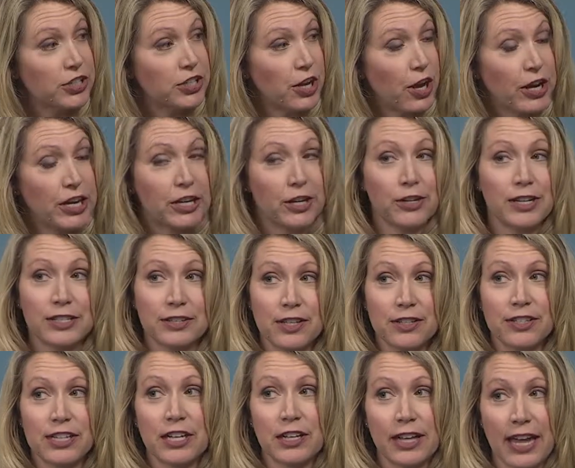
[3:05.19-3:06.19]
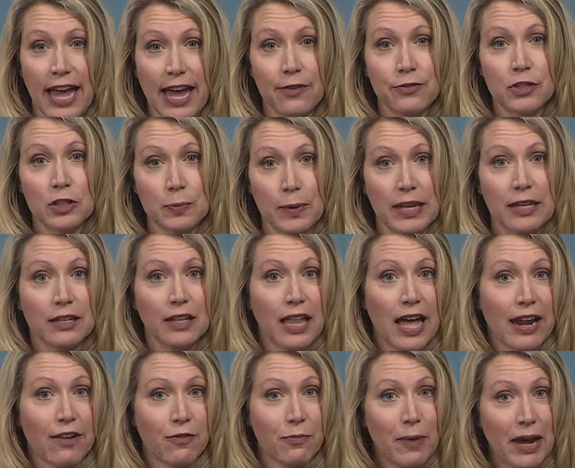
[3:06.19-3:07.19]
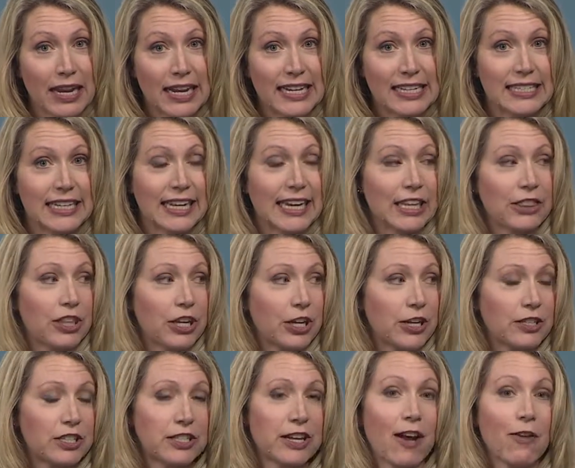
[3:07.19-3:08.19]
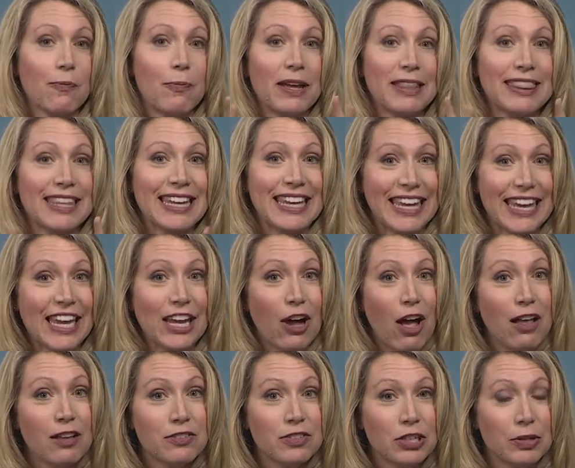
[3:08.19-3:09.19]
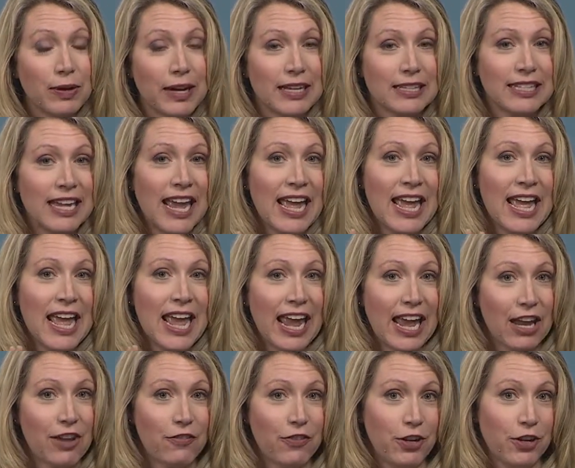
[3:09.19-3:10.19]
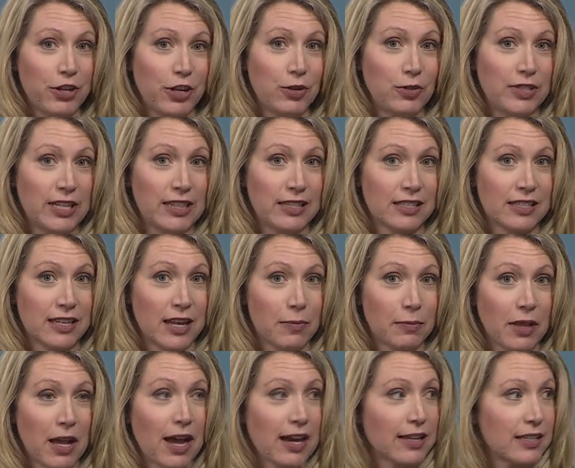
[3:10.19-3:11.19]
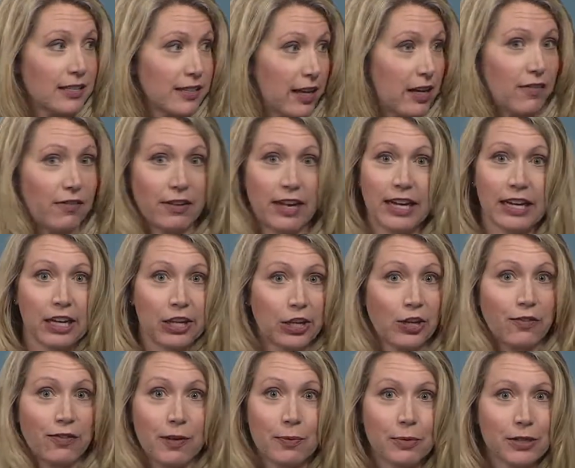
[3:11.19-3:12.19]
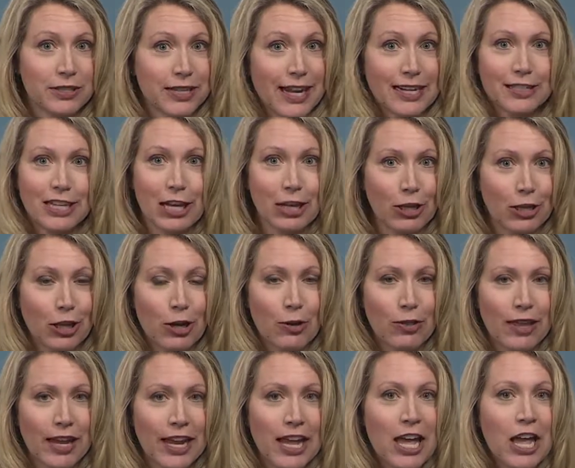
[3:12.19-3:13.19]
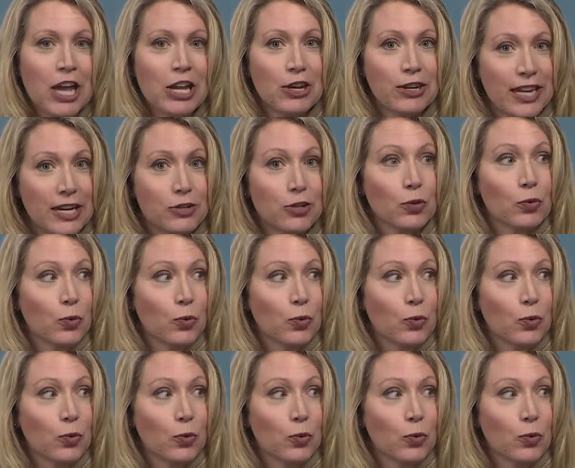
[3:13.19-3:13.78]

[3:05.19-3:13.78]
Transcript: to know. You don't necessarily have to spend a lot of money right. to get get the good stuff. But the key also is if you're using the sunblock instead of like a UV protecting clothing, you need to